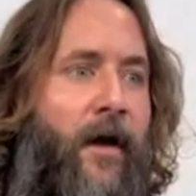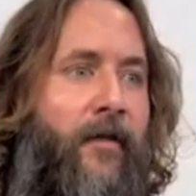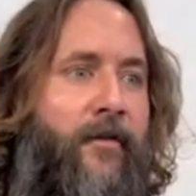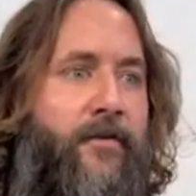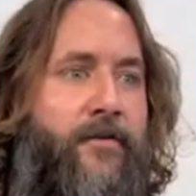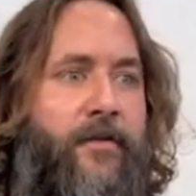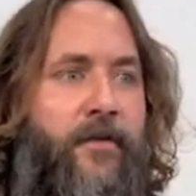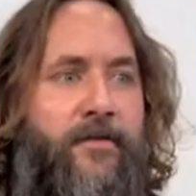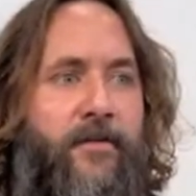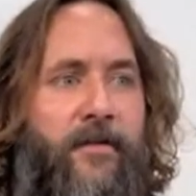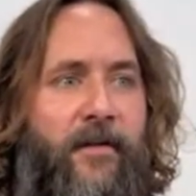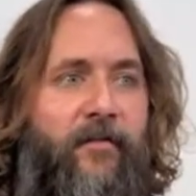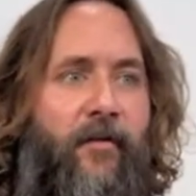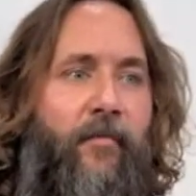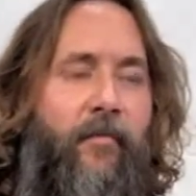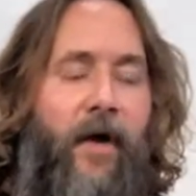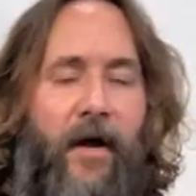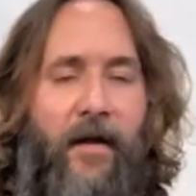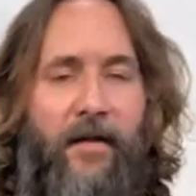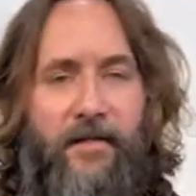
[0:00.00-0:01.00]
and there's such a
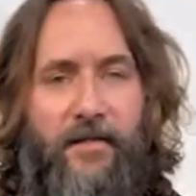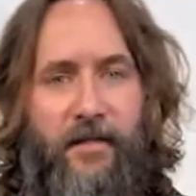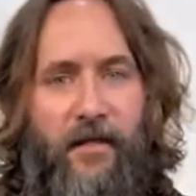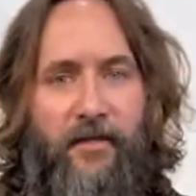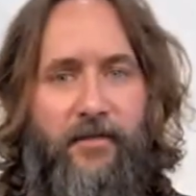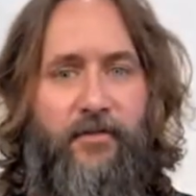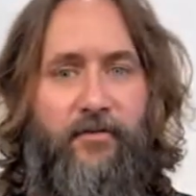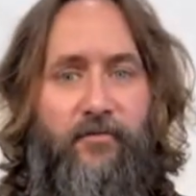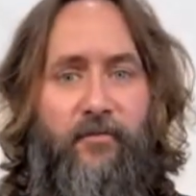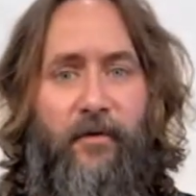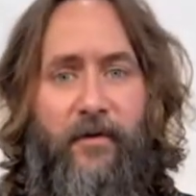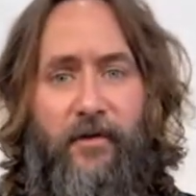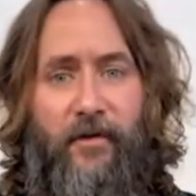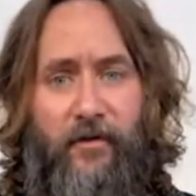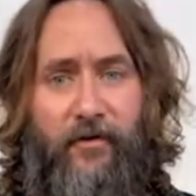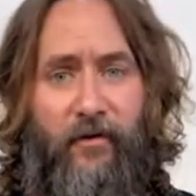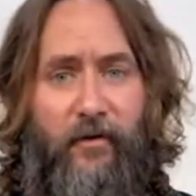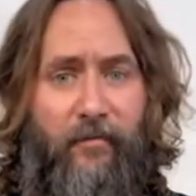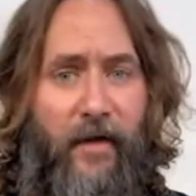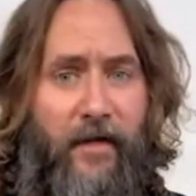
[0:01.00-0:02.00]
different mindset to when
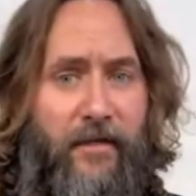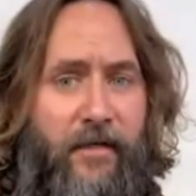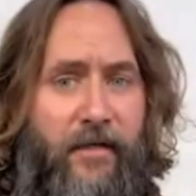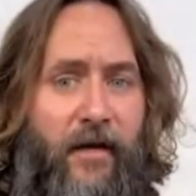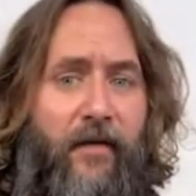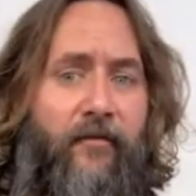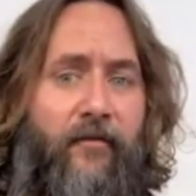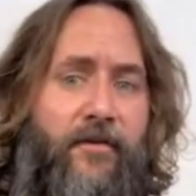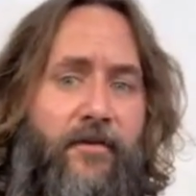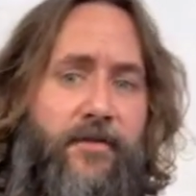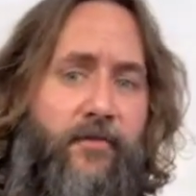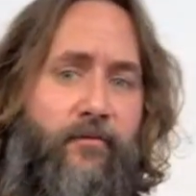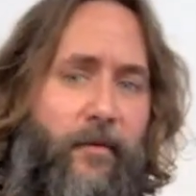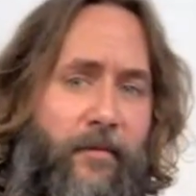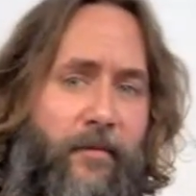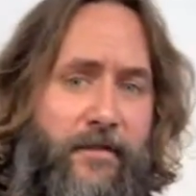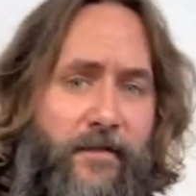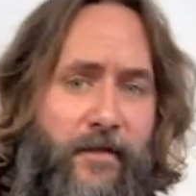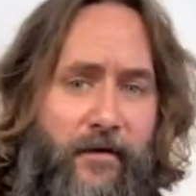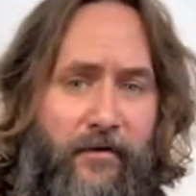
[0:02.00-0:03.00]
you're doing men's hair versus
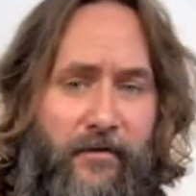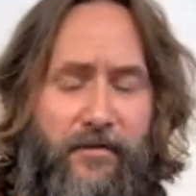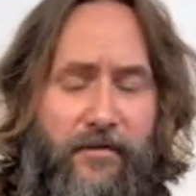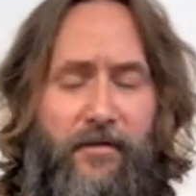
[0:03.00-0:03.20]
women's hair.